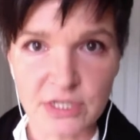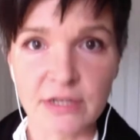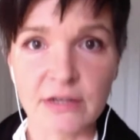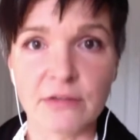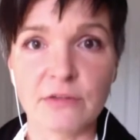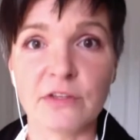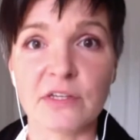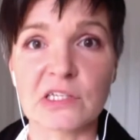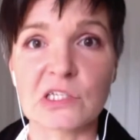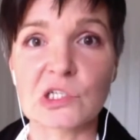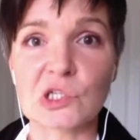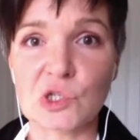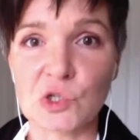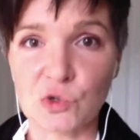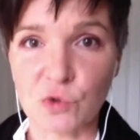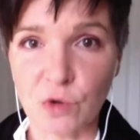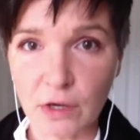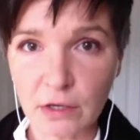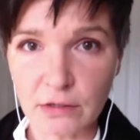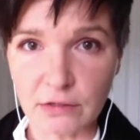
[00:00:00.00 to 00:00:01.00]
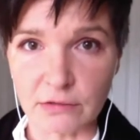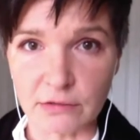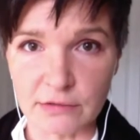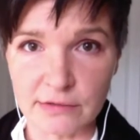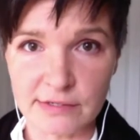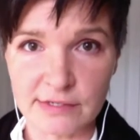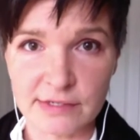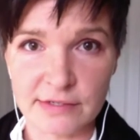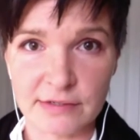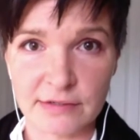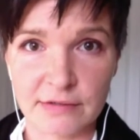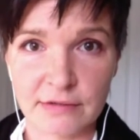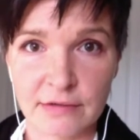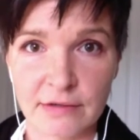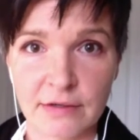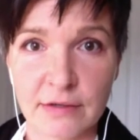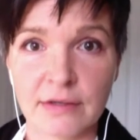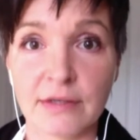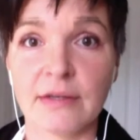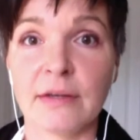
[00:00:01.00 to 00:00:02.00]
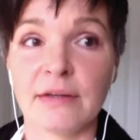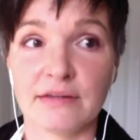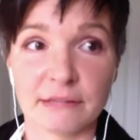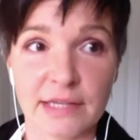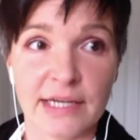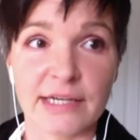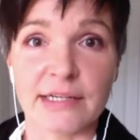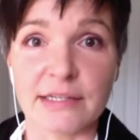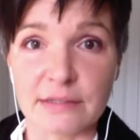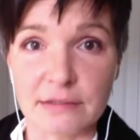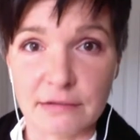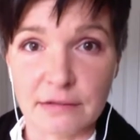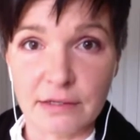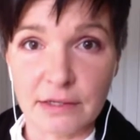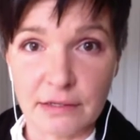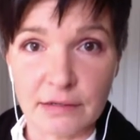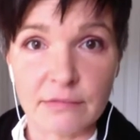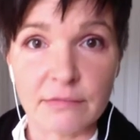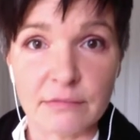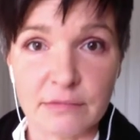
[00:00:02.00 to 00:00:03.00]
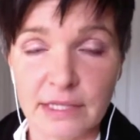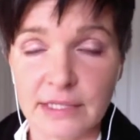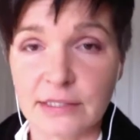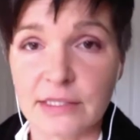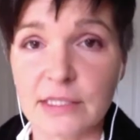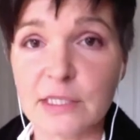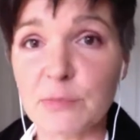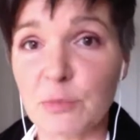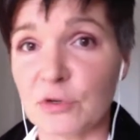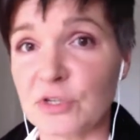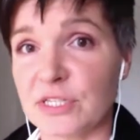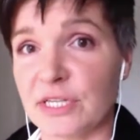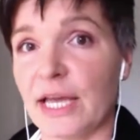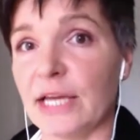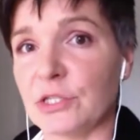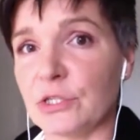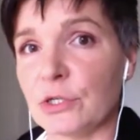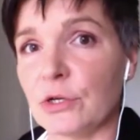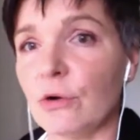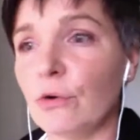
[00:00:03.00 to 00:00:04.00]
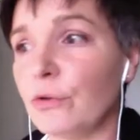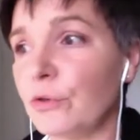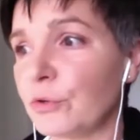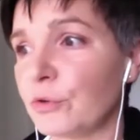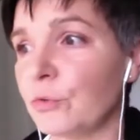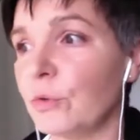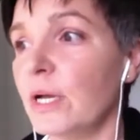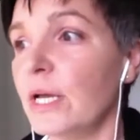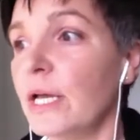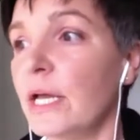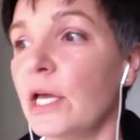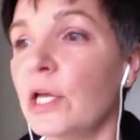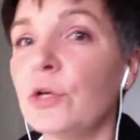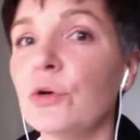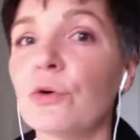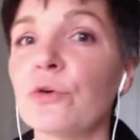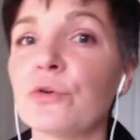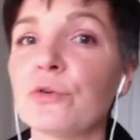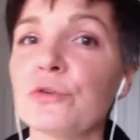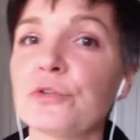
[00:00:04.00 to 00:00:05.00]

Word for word: because it's the struggle that we're trying to address in e-learning it's not about following protocols